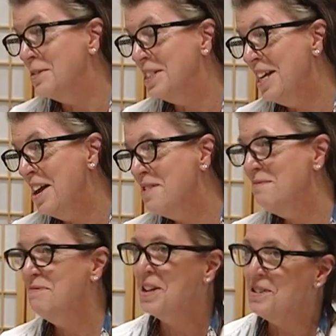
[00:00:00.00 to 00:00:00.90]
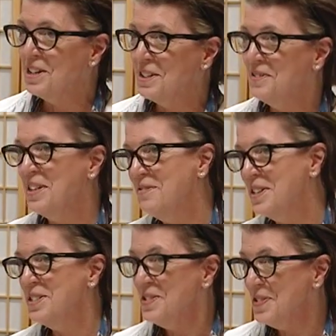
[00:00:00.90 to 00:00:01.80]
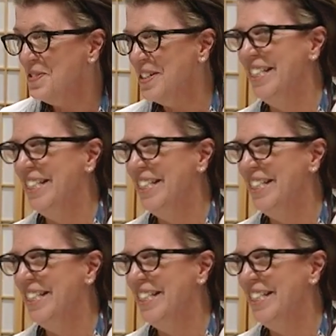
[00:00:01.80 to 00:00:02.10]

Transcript: goes down, then you get a refund too.